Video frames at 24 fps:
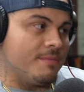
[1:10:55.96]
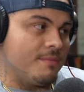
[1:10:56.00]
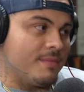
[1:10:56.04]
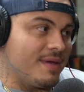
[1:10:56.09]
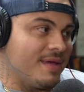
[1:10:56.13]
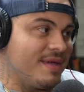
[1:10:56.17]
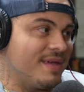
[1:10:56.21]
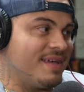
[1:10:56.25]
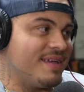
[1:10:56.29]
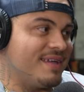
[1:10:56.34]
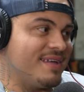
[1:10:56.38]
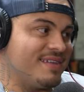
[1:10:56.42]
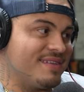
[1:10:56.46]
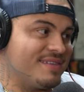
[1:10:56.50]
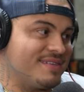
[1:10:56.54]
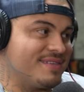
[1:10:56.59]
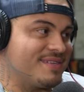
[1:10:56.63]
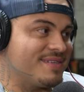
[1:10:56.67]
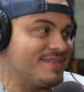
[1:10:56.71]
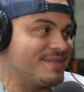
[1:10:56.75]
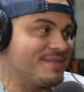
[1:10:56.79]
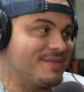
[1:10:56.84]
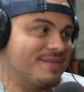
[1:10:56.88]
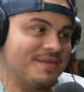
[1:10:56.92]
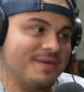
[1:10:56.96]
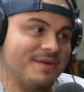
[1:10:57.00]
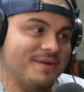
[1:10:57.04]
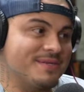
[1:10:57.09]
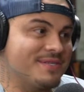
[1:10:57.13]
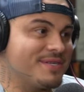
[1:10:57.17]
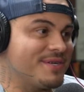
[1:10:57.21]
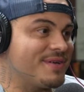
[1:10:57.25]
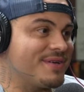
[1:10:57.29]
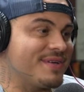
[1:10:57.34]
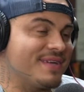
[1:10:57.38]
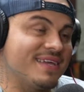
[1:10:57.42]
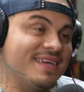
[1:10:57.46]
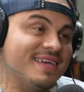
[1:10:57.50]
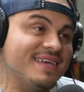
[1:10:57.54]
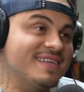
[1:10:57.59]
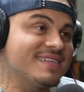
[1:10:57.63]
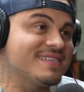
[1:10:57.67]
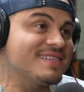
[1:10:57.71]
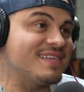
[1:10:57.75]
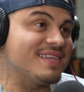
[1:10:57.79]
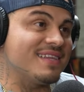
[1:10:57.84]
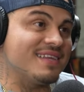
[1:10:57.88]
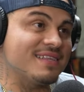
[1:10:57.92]
Man, just turn to your
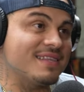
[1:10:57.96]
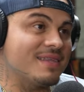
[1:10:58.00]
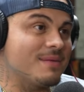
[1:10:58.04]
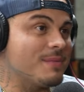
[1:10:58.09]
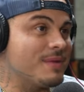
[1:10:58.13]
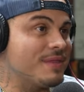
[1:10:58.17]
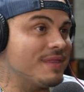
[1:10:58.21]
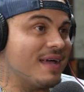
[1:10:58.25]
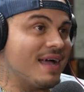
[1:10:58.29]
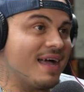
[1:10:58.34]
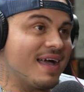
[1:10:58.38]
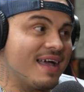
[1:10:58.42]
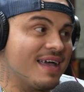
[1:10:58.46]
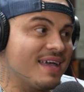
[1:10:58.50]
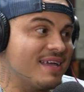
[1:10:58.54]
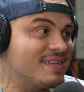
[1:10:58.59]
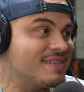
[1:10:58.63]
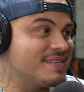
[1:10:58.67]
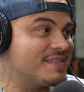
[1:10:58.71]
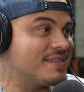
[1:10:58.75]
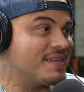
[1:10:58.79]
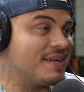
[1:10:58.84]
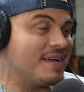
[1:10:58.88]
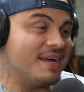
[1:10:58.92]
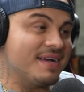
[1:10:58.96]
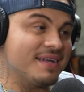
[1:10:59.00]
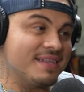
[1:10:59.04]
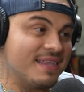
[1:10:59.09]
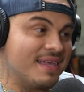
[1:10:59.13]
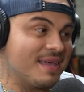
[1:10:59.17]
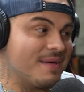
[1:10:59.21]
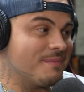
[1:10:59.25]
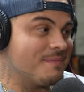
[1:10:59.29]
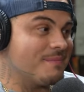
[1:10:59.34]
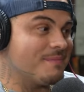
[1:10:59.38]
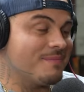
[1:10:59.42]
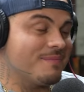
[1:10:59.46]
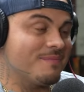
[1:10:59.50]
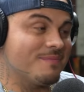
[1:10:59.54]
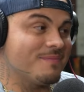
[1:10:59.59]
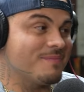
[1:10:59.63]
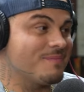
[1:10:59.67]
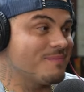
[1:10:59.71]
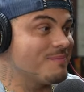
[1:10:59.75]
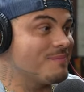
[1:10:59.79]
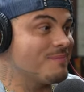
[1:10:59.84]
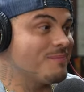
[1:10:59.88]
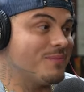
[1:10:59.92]
kids and look them in the eyes, hug them,
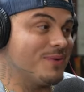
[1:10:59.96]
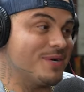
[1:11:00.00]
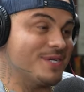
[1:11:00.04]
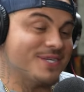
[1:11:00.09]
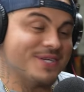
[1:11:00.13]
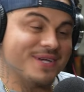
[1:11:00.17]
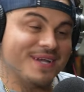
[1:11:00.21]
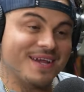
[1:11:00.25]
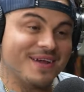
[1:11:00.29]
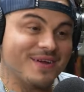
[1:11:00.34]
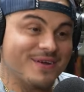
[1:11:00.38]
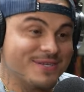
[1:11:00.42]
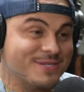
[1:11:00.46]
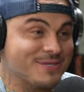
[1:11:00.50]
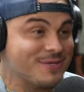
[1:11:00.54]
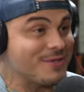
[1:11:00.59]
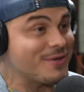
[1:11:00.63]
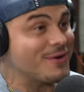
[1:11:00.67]
put your ear to